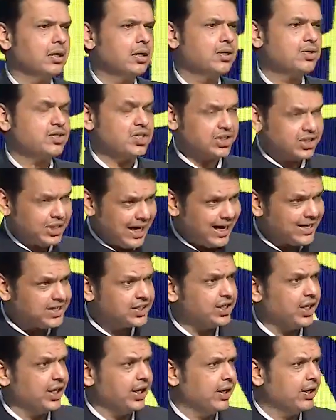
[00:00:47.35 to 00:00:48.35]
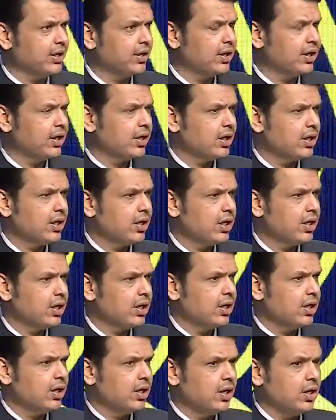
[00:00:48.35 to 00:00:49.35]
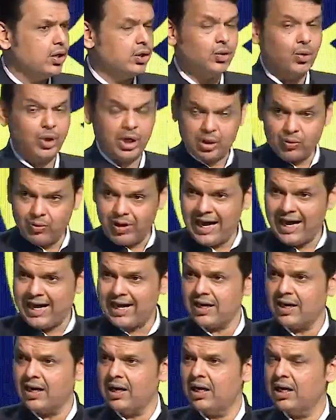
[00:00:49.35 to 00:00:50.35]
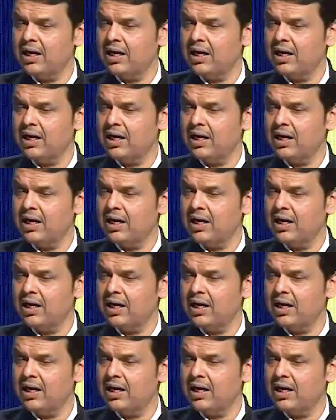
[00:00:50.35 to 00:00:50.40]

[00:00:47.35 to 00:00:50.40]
such action, you require a